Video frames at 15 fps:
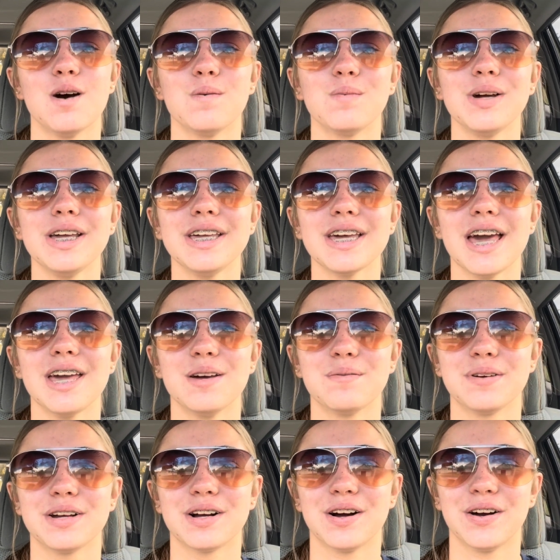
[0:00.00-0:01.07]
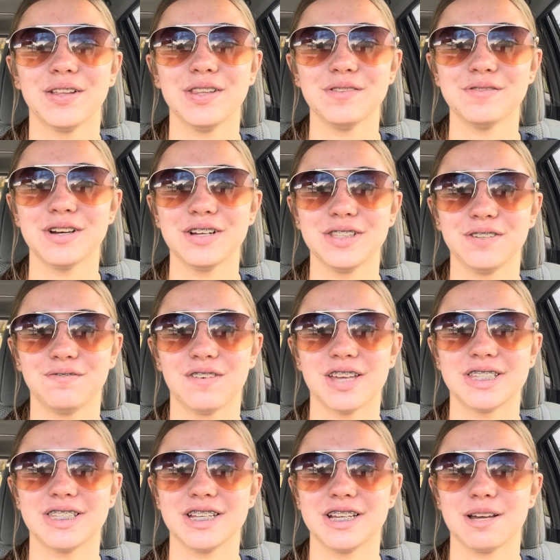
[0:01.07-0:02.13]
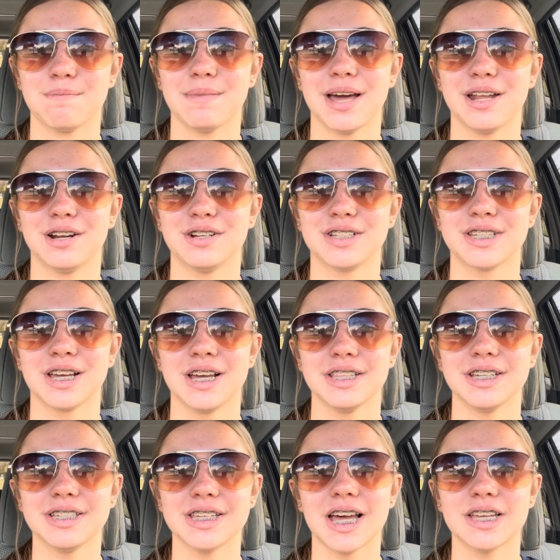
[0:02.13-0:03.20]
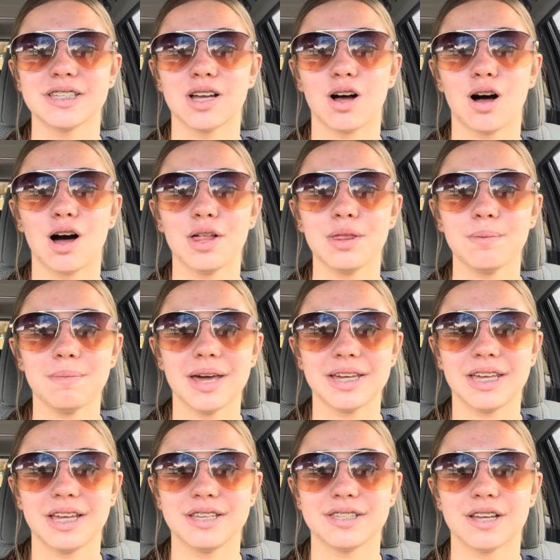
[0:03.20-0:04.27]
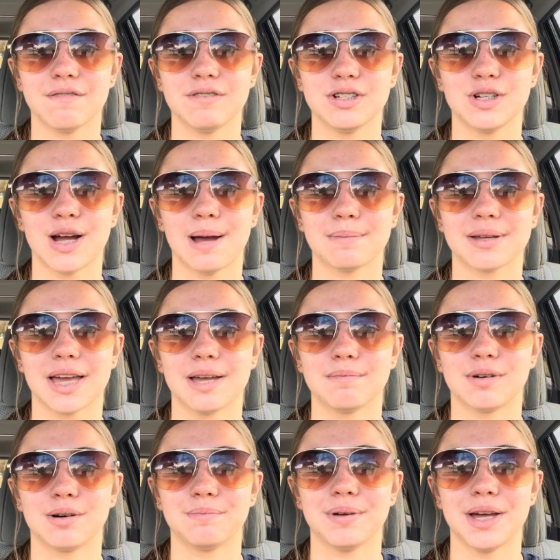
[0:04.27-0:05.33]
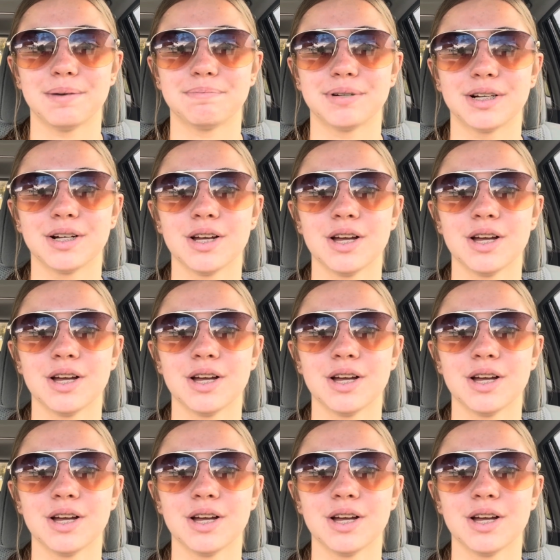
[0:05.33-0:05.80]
Week 8 and we are on the road to face the Commanders. This has all the makings of a trap game on paper.